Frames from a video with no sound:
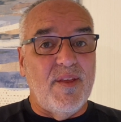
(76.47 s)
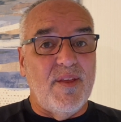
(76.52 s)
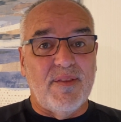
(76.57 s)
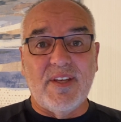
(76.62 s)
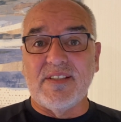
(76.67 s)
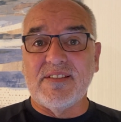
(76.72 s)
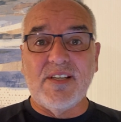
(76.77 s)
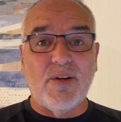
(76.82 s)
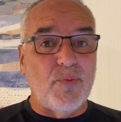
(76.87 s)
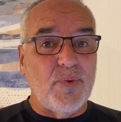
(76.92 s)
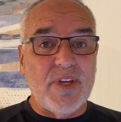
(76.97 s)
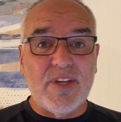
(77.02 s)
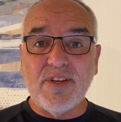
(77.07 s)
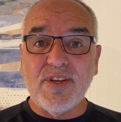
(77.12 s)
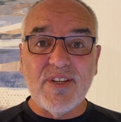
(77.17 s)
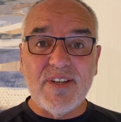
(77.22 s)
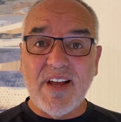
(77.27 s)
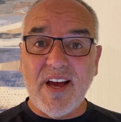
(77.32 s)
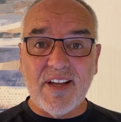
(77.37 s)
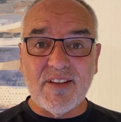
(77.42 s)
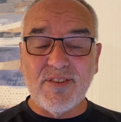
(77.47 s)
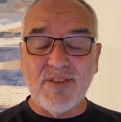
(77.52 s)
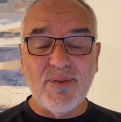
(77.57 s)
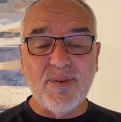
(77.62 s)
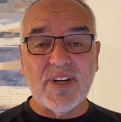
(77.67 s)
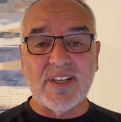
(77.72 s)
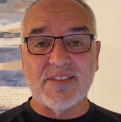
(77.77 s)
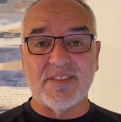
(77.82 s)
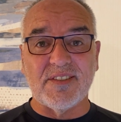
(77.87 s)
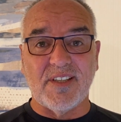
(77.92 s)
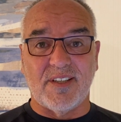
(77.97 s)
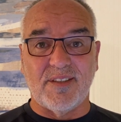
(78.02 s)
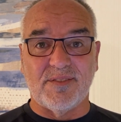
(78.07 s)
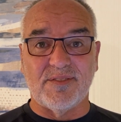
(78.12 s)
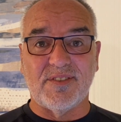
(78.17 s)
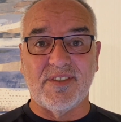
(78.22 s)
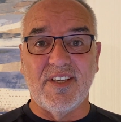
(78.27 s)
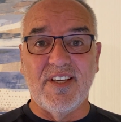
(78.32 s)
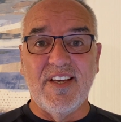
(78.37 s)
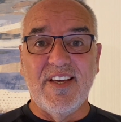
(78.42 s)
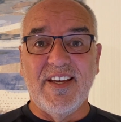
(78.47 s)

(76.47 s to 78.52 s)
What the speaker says: things that we could not do ourselves.